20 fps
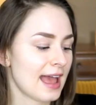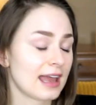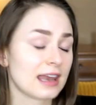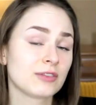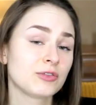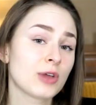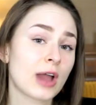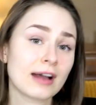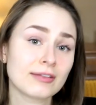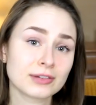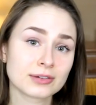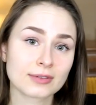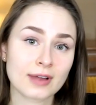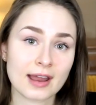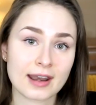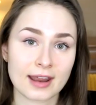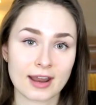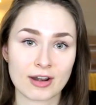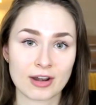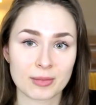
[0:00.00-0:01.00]
And if you haven't
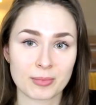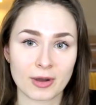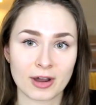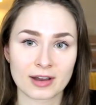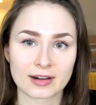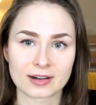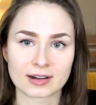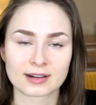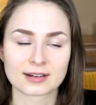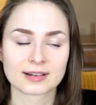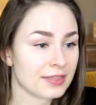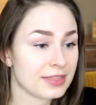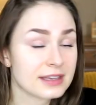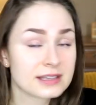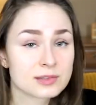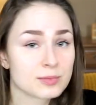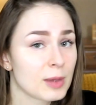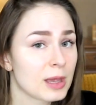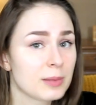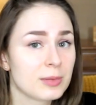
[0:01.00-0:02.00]
read Harry Potter,
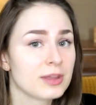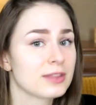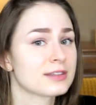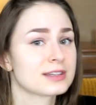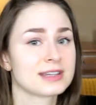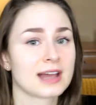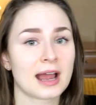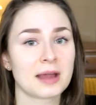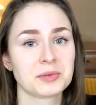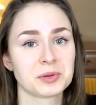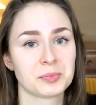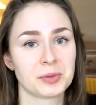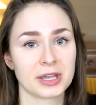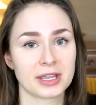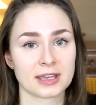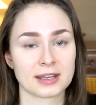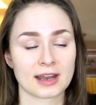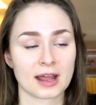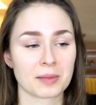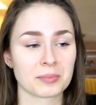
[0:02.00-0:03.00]
this may be the time to
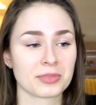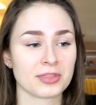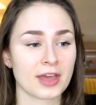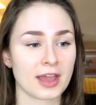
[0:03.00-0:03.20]
pick it up.